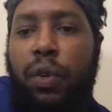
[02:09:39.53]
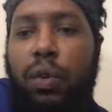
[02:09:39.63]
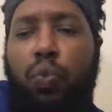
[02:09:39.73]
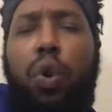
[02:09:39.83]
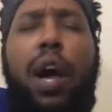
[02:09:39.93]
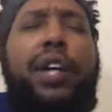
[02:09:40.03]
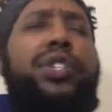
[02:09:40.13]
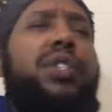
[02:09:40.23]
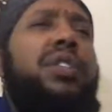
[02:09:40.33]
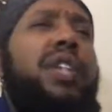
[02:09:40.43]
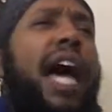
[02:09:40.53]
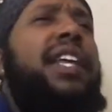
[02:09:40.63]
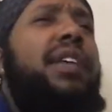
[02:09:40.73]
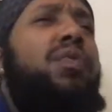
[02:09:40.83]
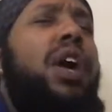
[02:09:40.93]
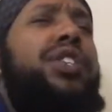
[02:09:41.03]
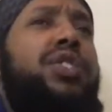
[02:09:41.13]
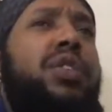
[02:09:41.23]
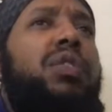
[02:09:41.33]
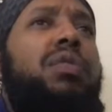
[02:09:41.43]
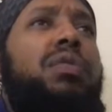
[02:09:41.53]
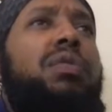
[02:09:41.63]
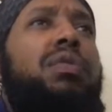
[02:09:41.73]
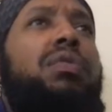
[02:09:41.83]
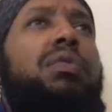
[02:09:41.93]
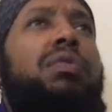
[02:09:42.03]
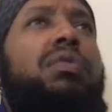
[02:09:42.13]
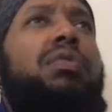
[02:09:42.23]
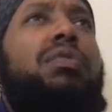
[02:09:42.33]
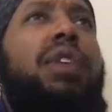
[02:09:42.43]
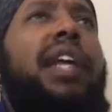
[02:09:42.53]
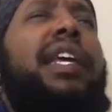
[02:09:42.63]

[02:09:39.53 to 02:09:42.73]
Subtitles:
Rodgers, I'd give Rodgers cool. Yeah, I